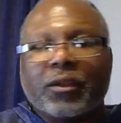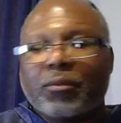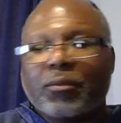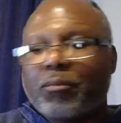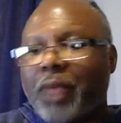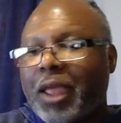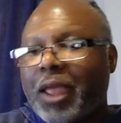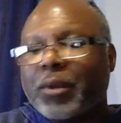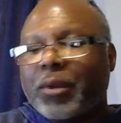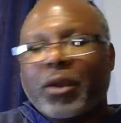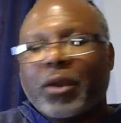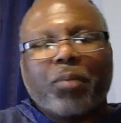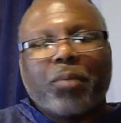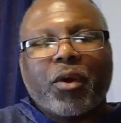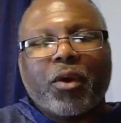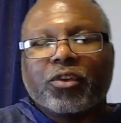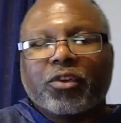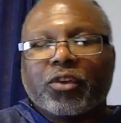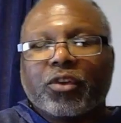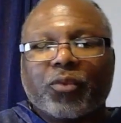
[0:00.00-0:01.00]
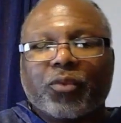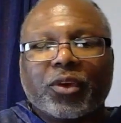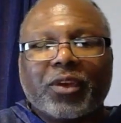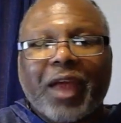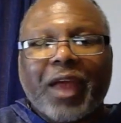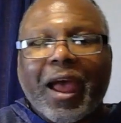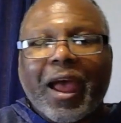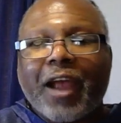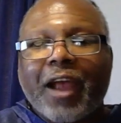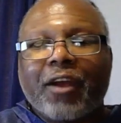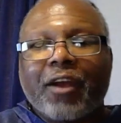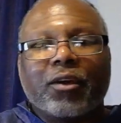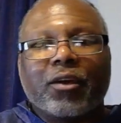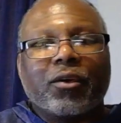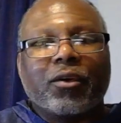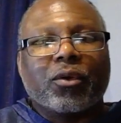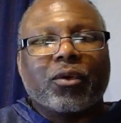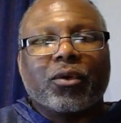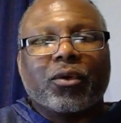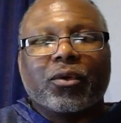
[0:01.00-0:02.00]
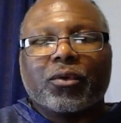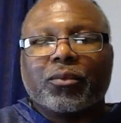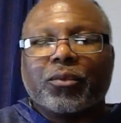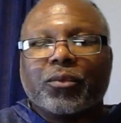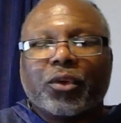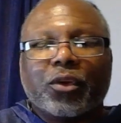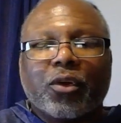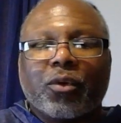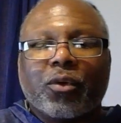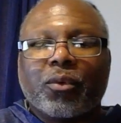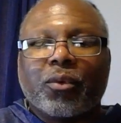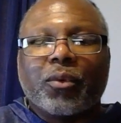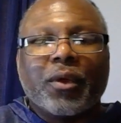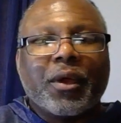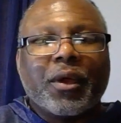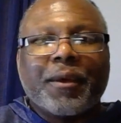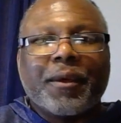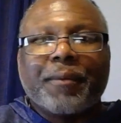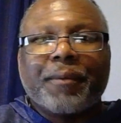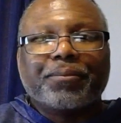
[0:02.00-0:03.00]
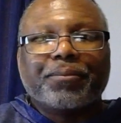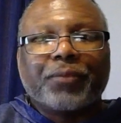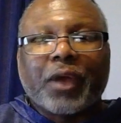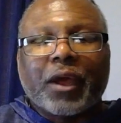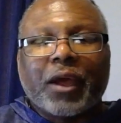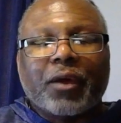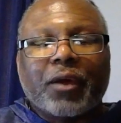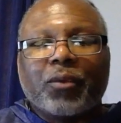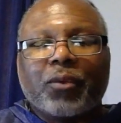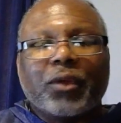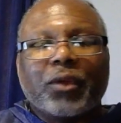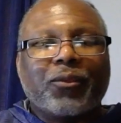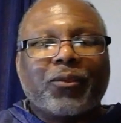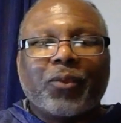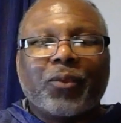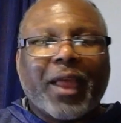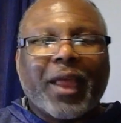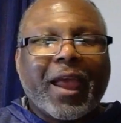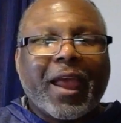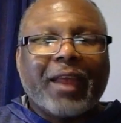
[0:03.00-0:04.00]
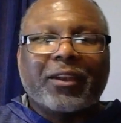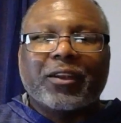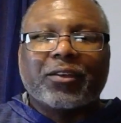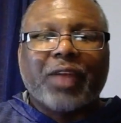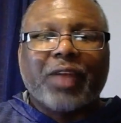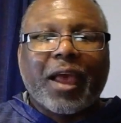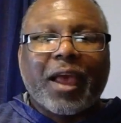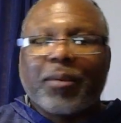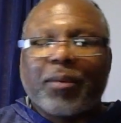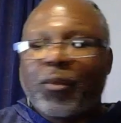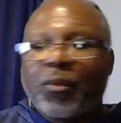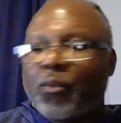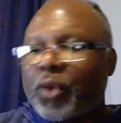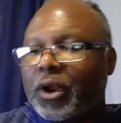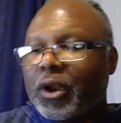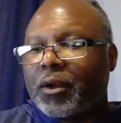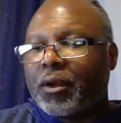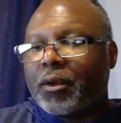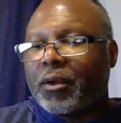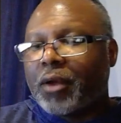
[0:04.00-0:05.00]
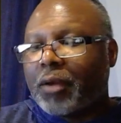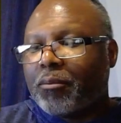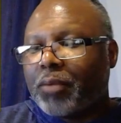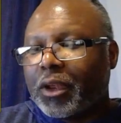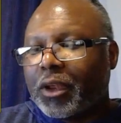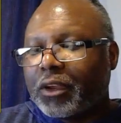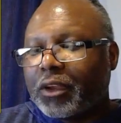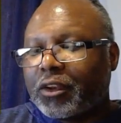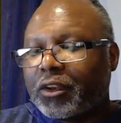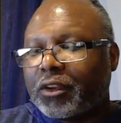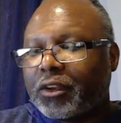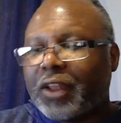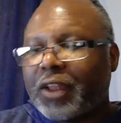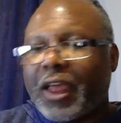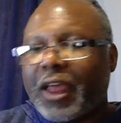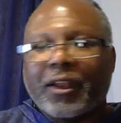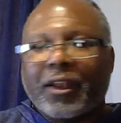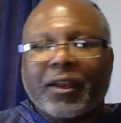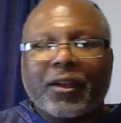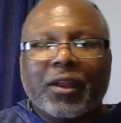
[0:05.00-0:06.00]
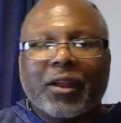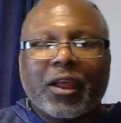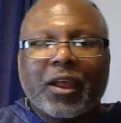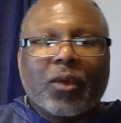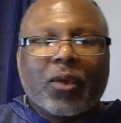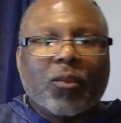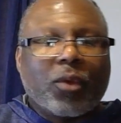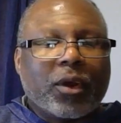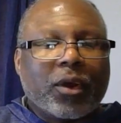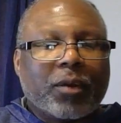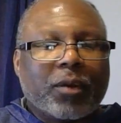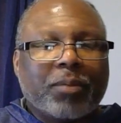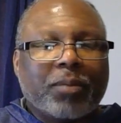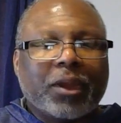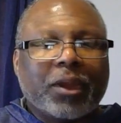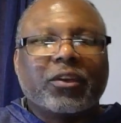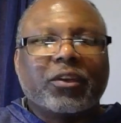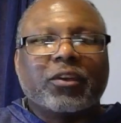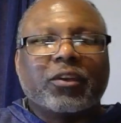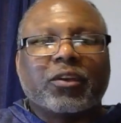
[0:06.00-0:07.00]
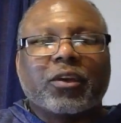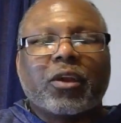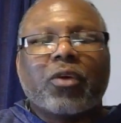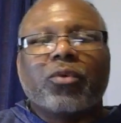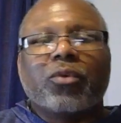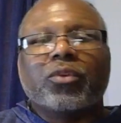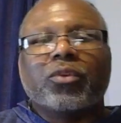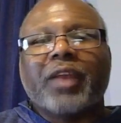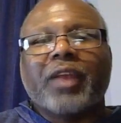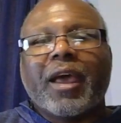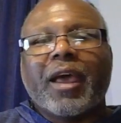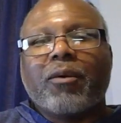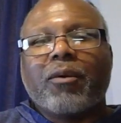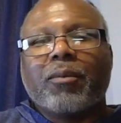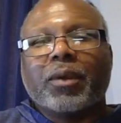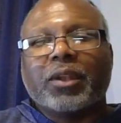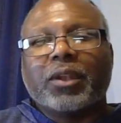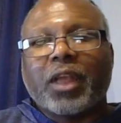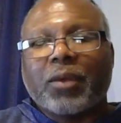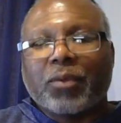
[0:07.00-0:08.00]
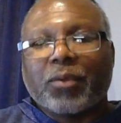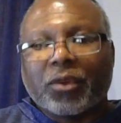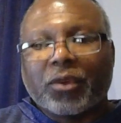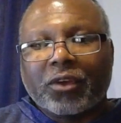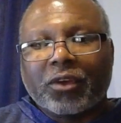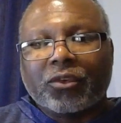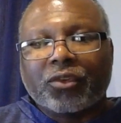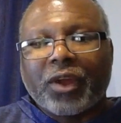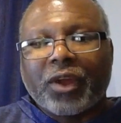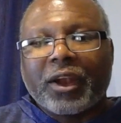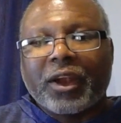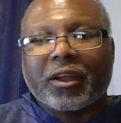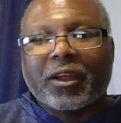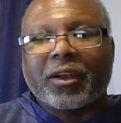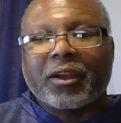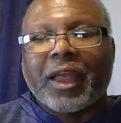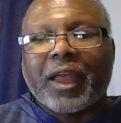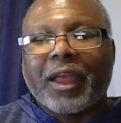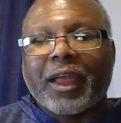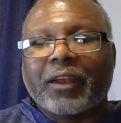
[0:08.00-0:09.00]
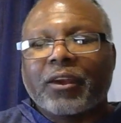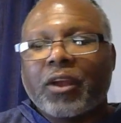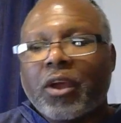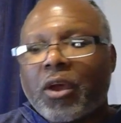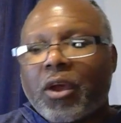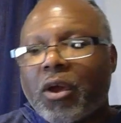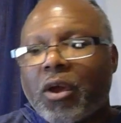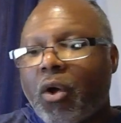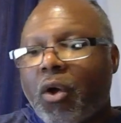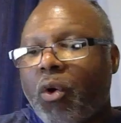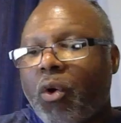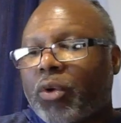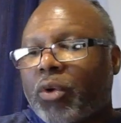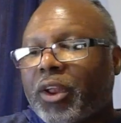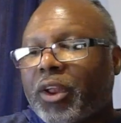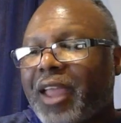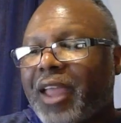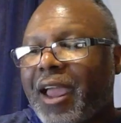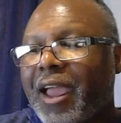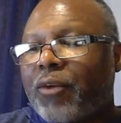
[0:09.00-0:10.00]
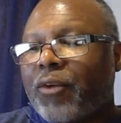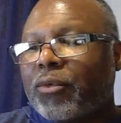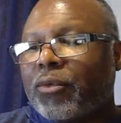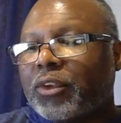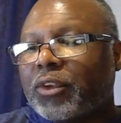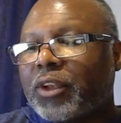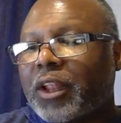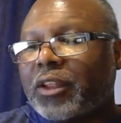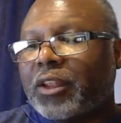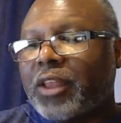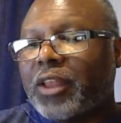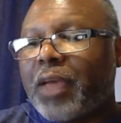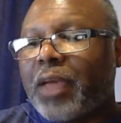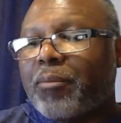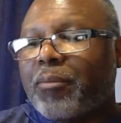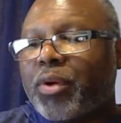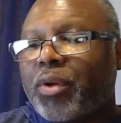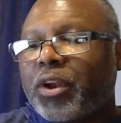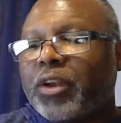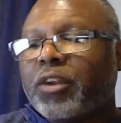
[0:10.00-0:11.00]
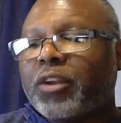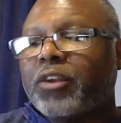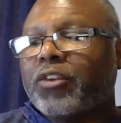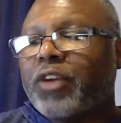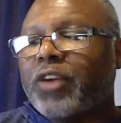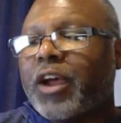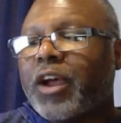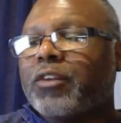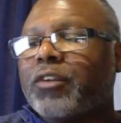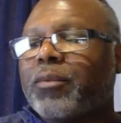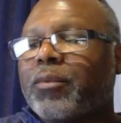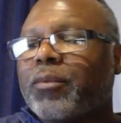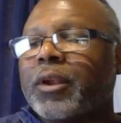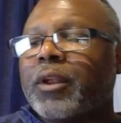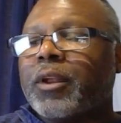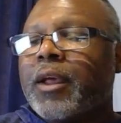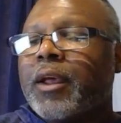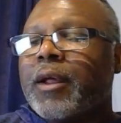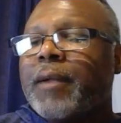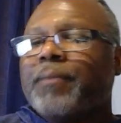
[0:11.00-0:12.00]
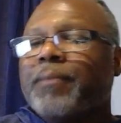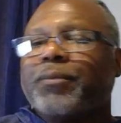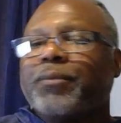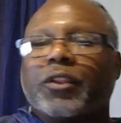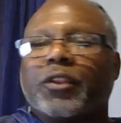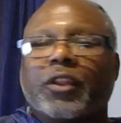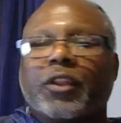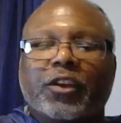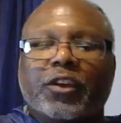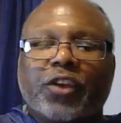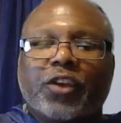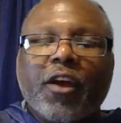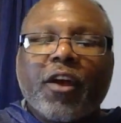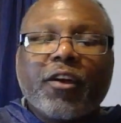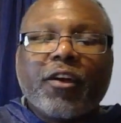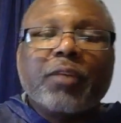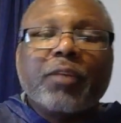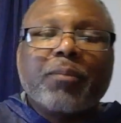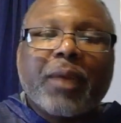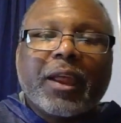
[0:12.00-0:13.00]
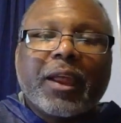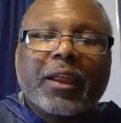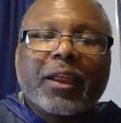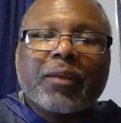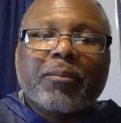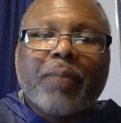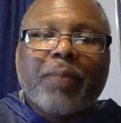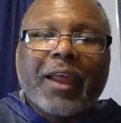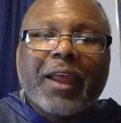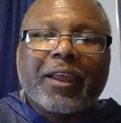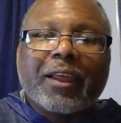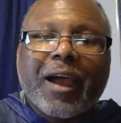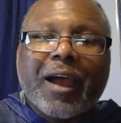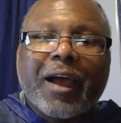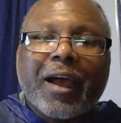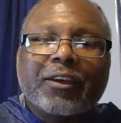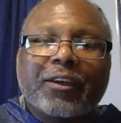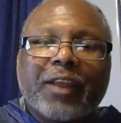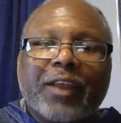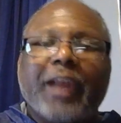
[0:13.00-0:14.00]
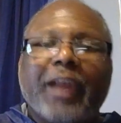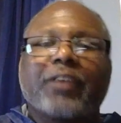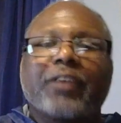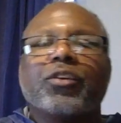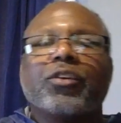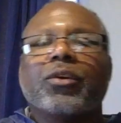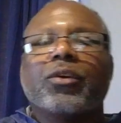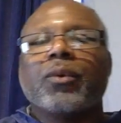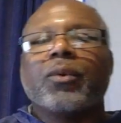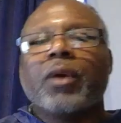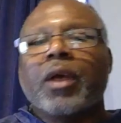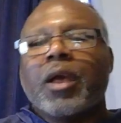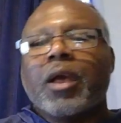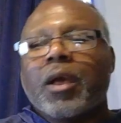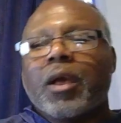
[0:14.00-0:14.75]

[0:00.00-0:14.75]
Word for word: maybe the person retired, or you know, we had this happen with a business where the business closed down, but they were still trying to collect old accounts that they had put into judgment. The attorney might contact you,